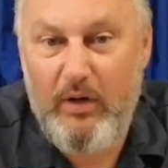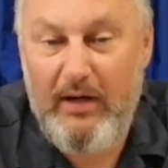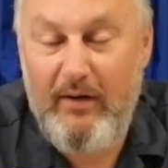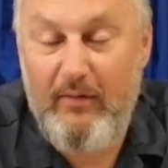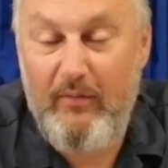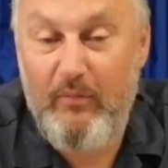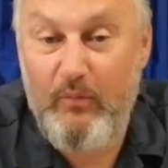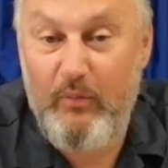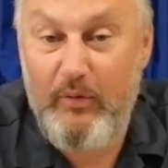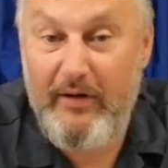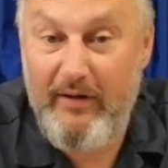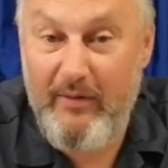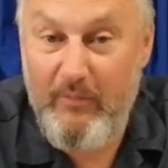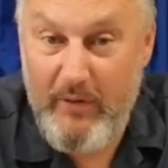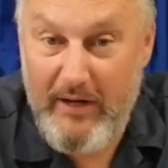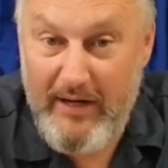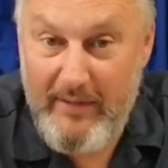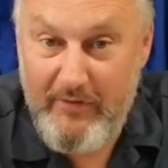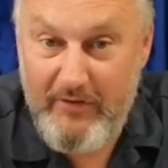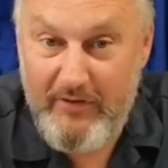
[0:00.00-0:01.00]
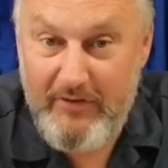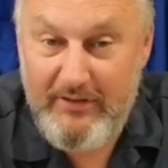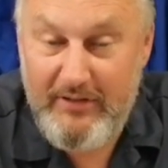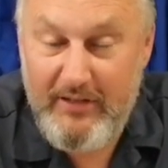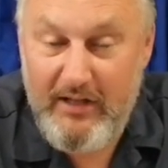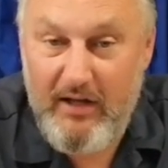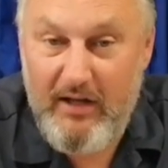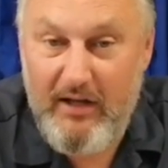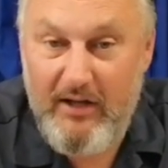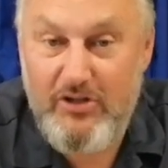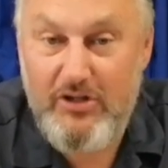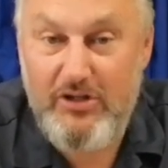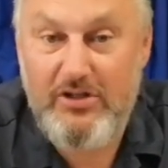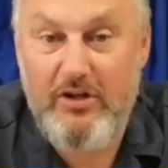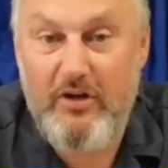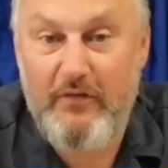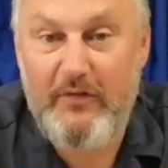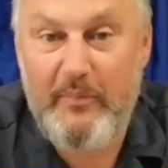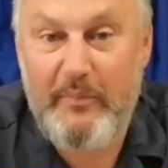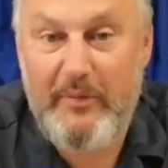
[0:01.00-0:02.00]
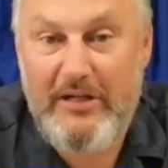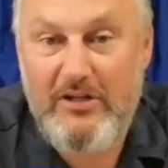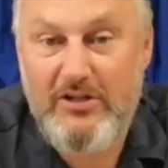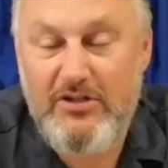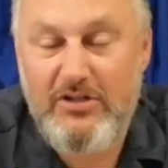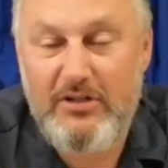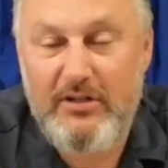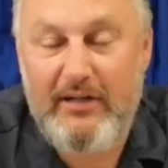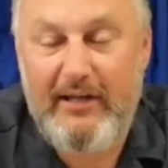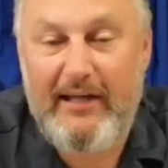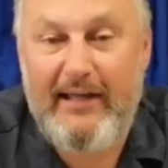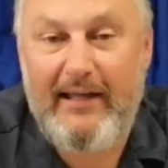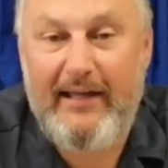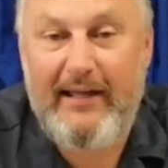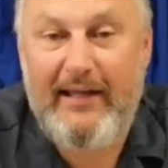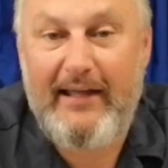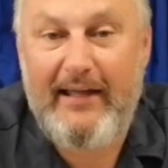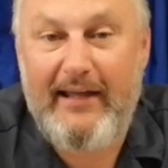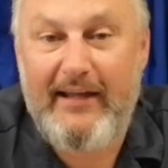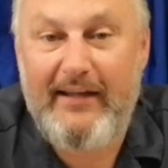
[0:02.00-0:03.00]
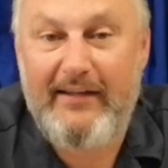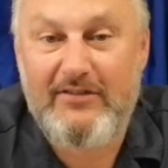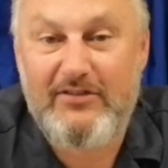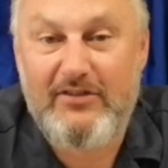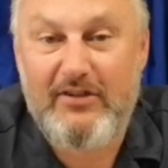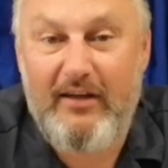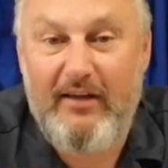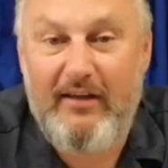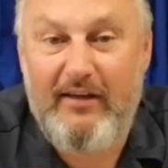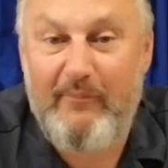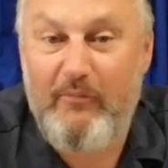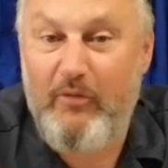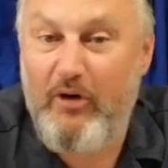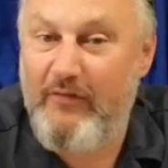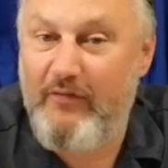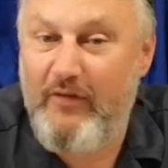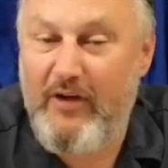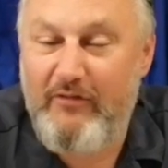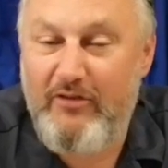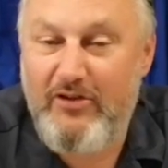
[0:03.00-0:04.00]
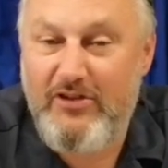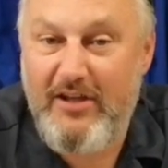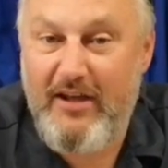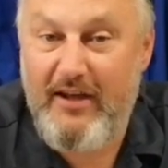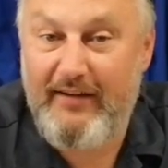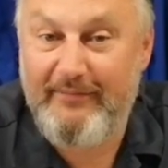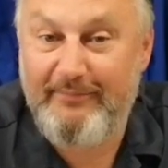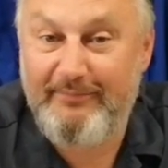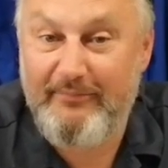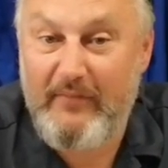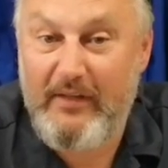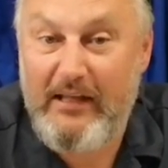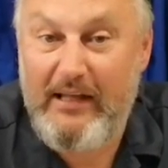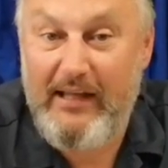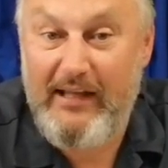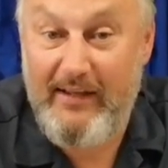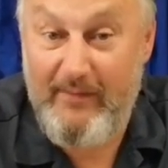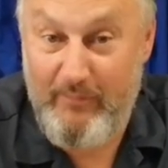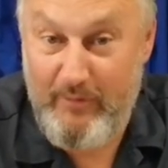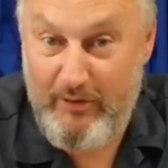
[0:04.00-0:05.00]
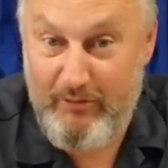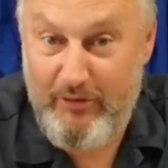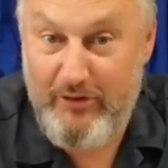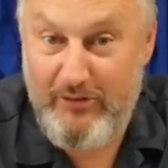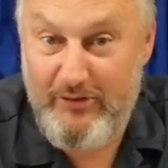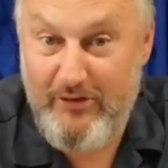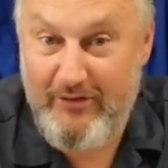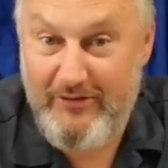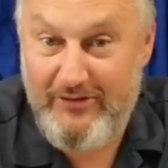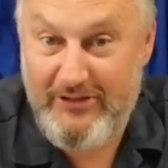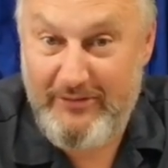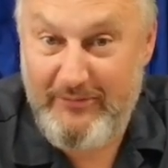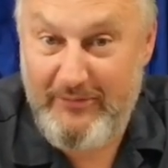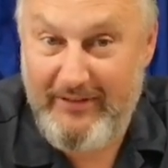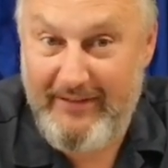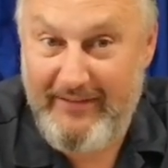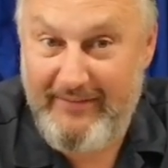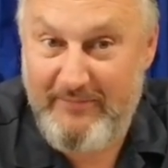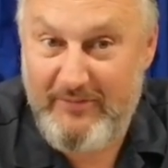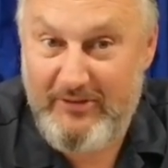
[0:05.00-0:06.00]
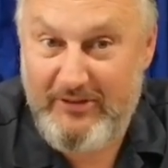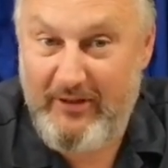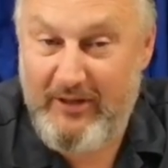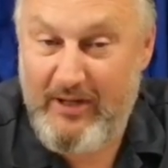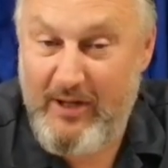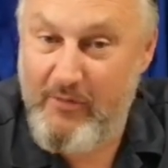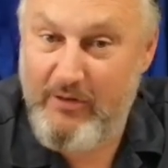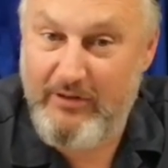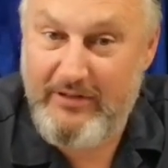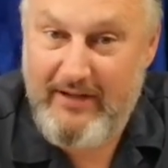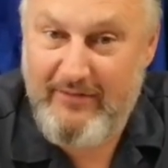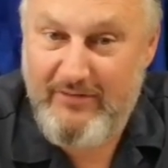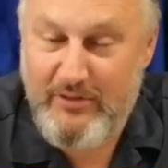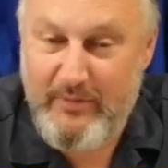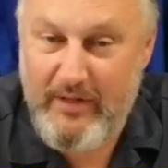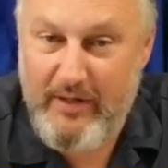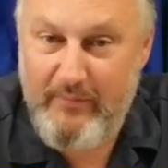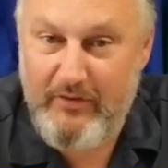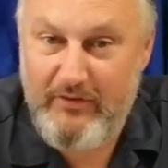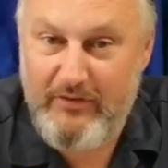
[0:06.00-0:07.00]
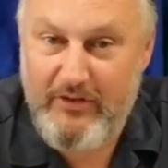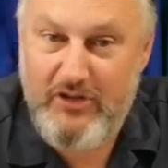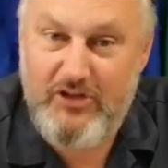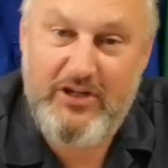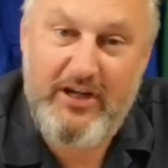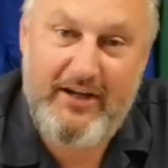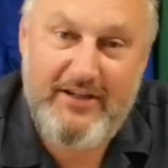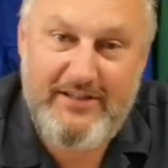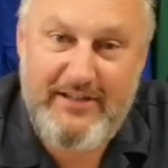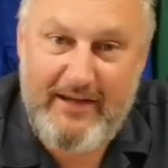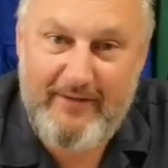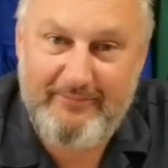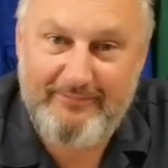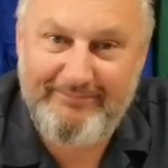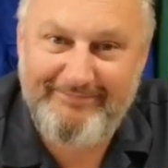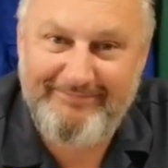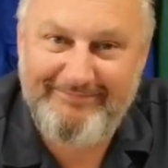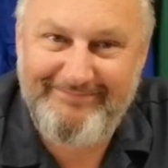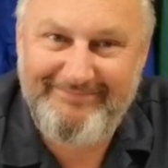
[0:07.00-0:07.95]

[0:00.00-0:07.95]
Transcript: Well, we're in Weymouth, uh, just off the beach, and my favourite saying, it'd be rude not to, wouldn't it? So come on down to Weymouth and check us out.